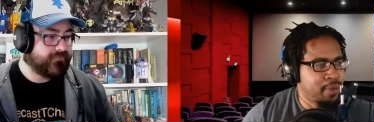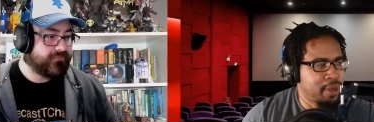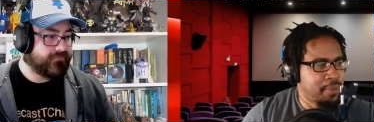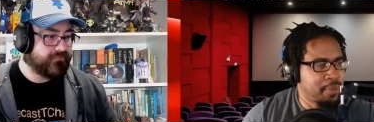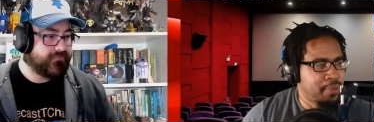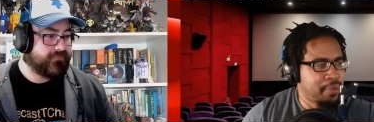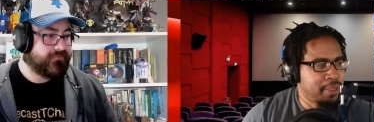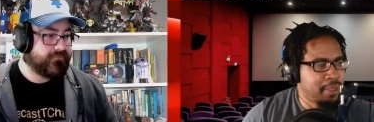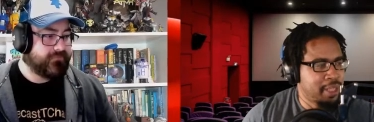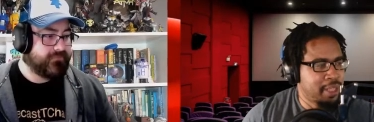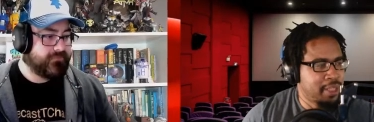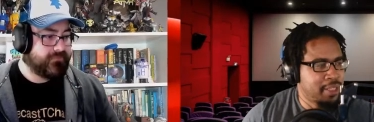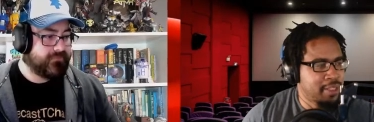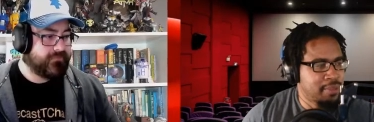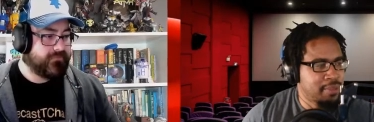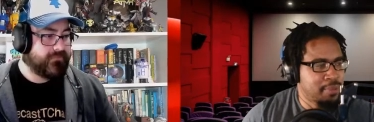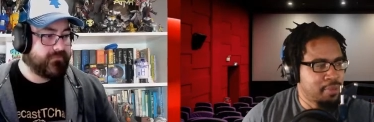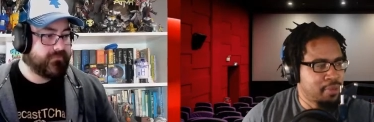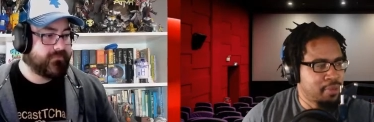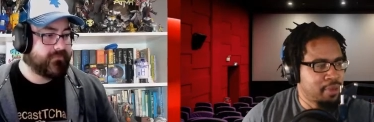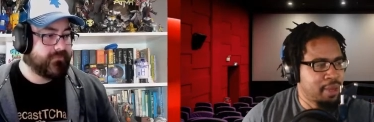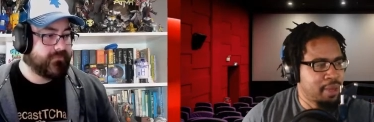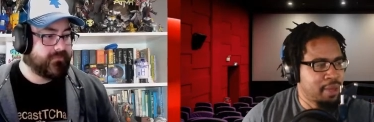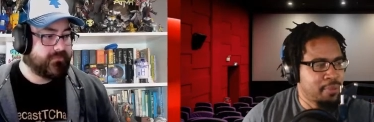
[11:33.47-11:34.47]
Speaker 1: I'm looking at this
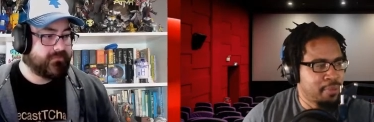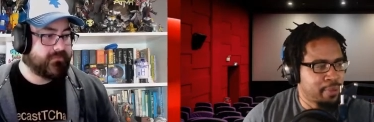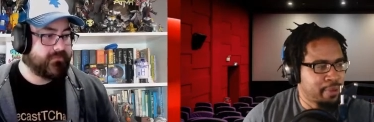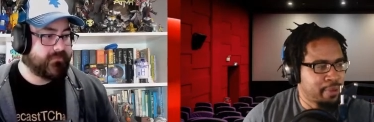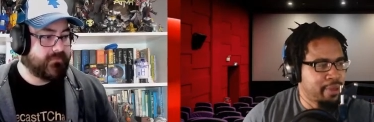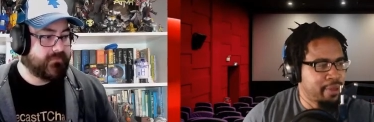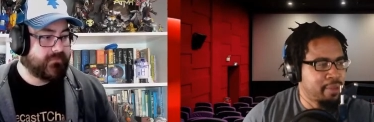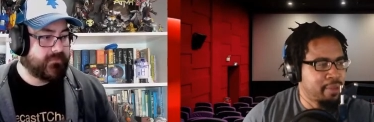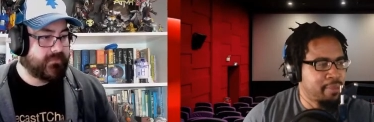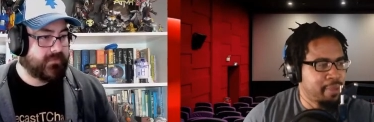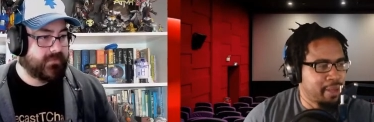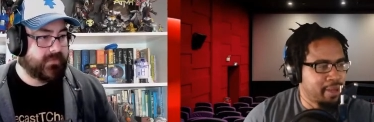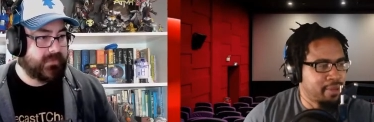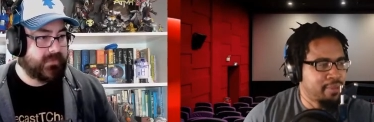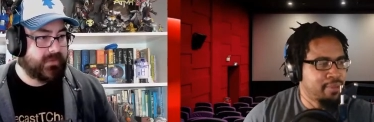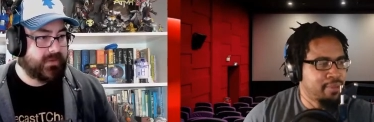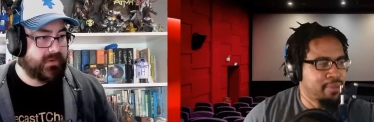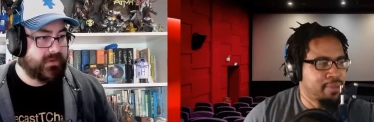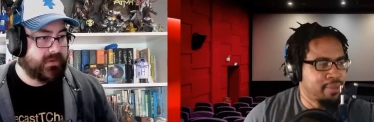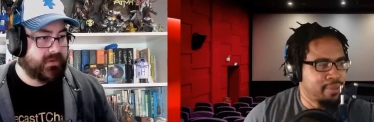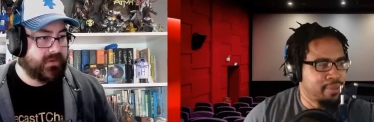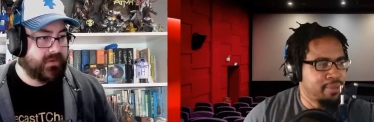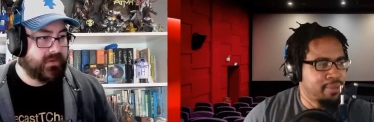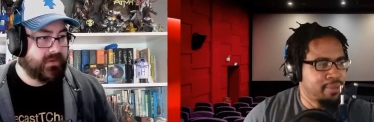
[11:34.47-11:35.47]
more. I'm worried about
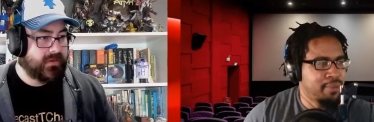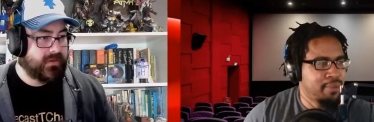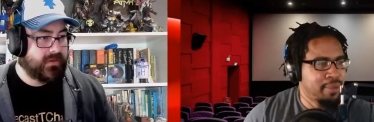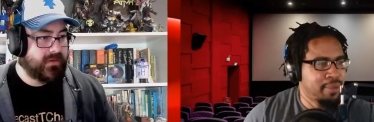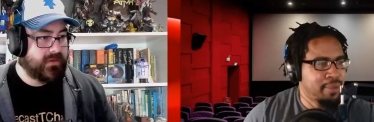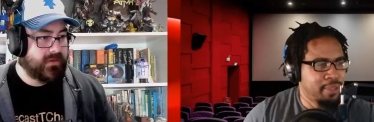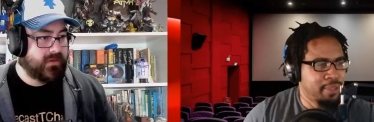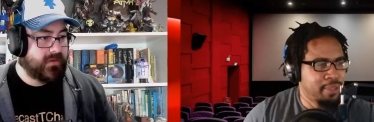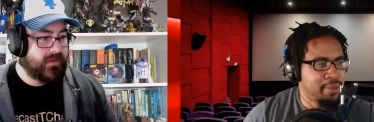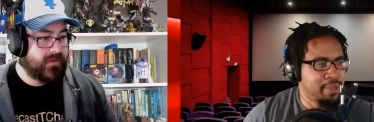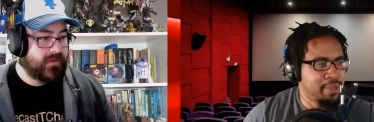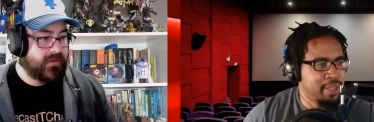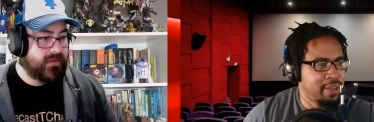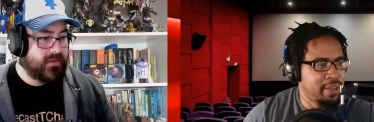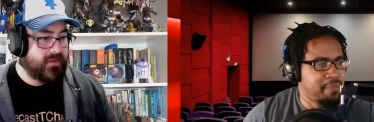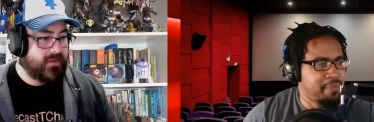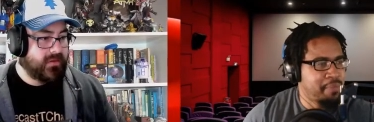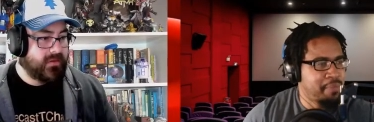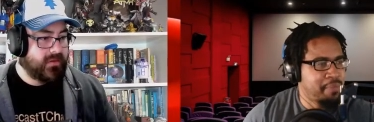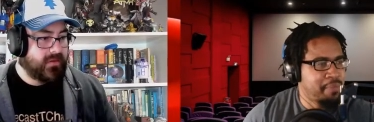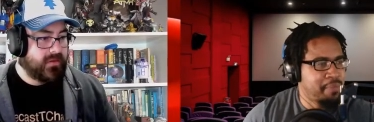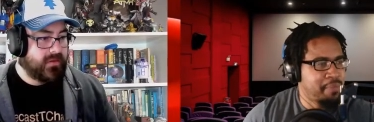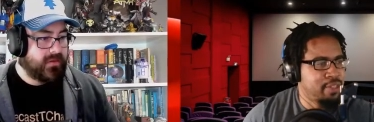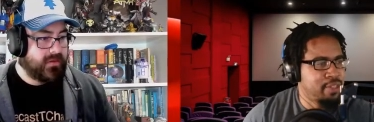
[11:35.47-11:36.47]
Hilary Duff
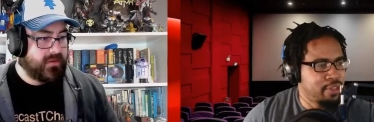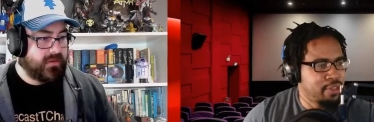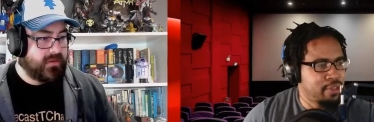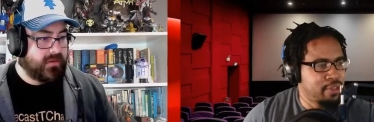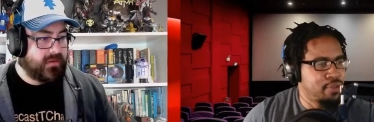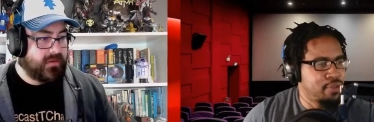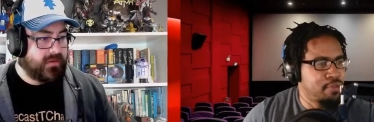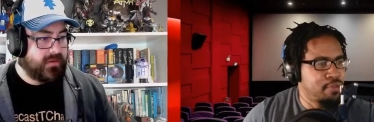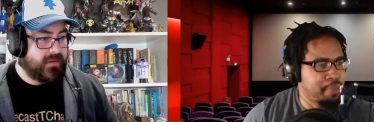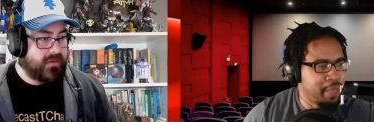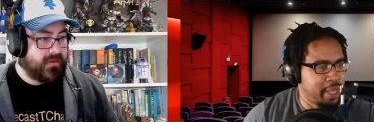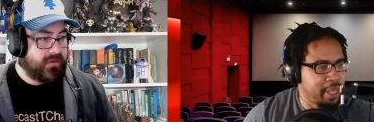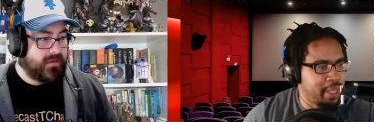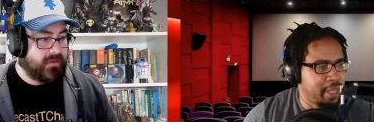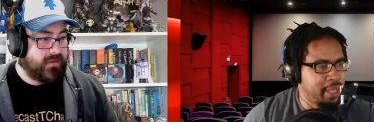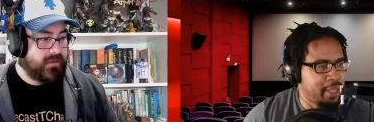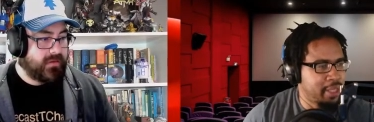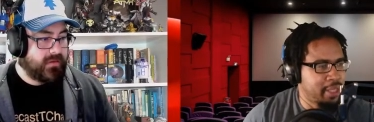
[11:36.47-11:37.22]
being too big.